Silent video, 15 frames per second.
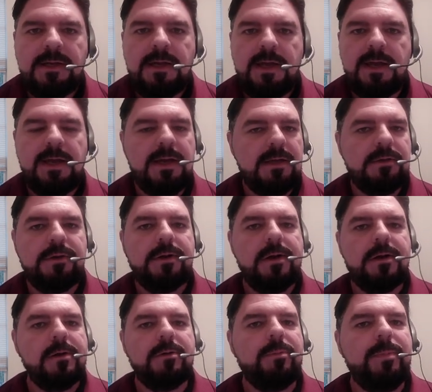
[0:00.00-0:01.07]
and you're
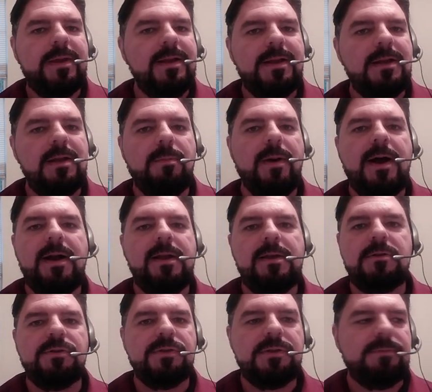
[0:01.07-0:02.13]
not going to beat
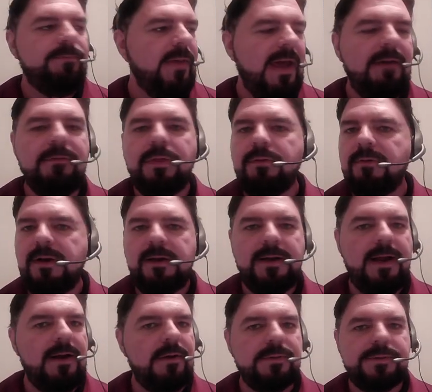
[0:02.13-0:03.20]
anybody just having three and
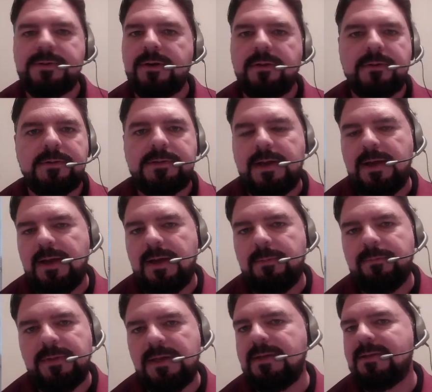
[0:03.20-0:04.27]
outs all the time,
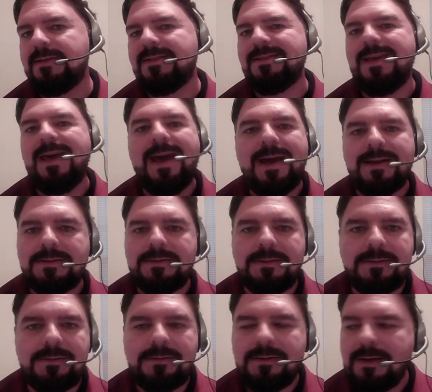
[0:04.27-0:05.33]
getting sacked,
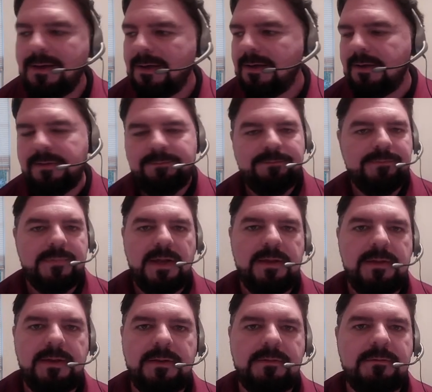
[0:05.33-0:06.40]
and
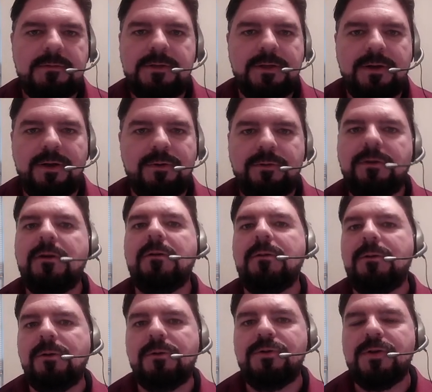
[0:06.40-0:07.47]
then, you know,
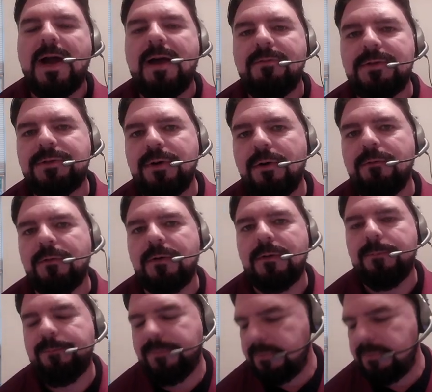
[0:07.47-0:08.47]
your drive is over.